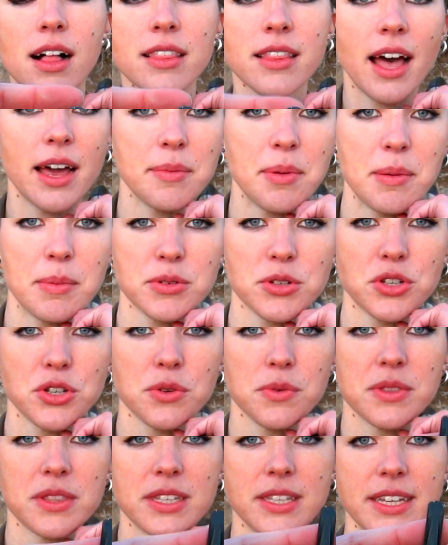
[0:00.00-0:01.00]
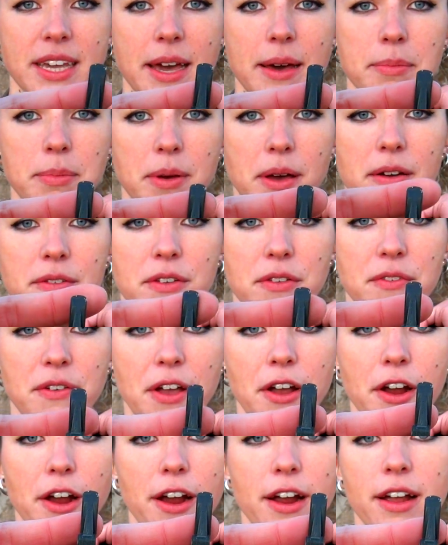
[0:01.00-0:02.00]
A lot of people shoot with the tip of your
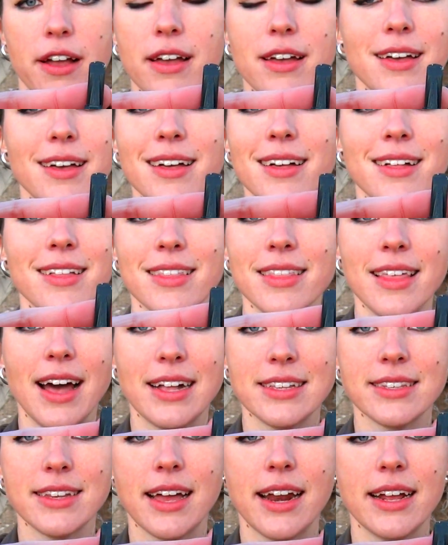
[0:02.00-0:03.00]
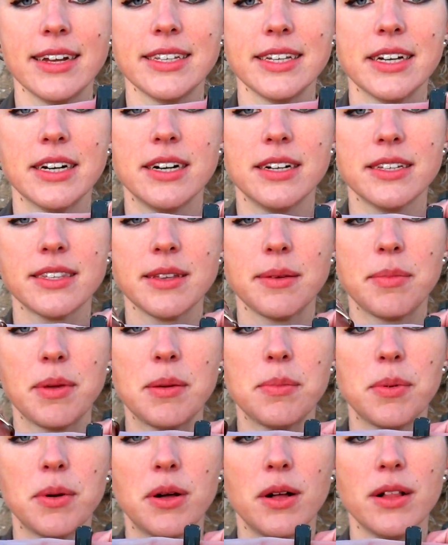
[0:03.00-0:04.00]
finger. That's not ideal. Some
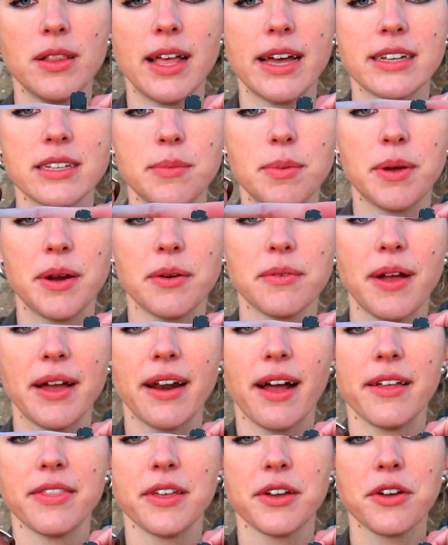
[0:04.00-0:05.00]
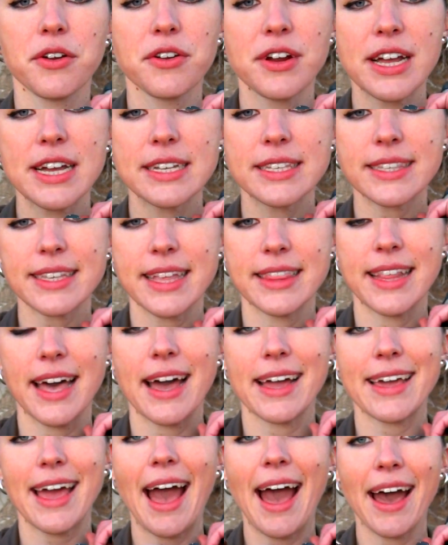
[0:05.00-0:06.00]
people like to put it right on the crease, and
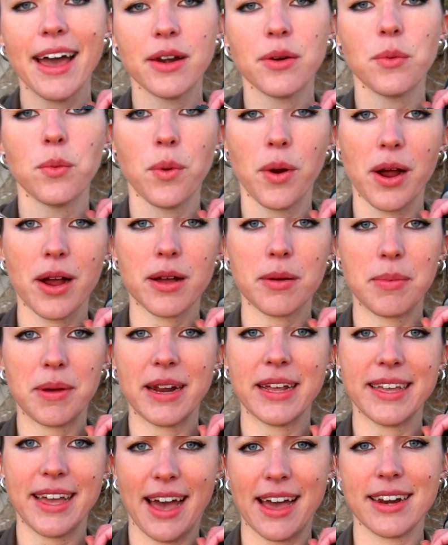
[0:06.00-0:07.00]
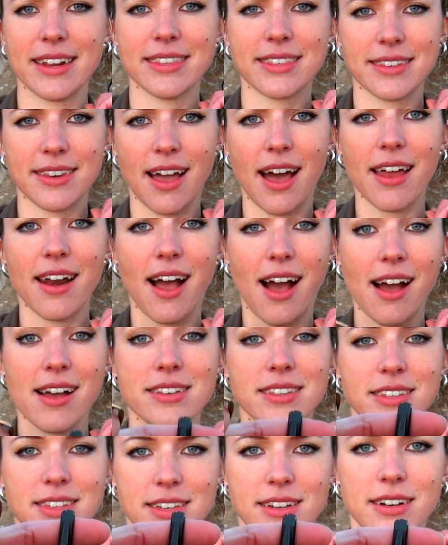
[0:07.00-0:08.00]
that can work, but again, it's not
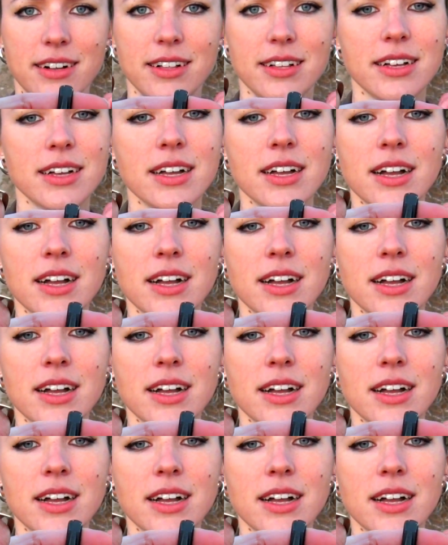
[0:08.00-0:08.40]
ideal.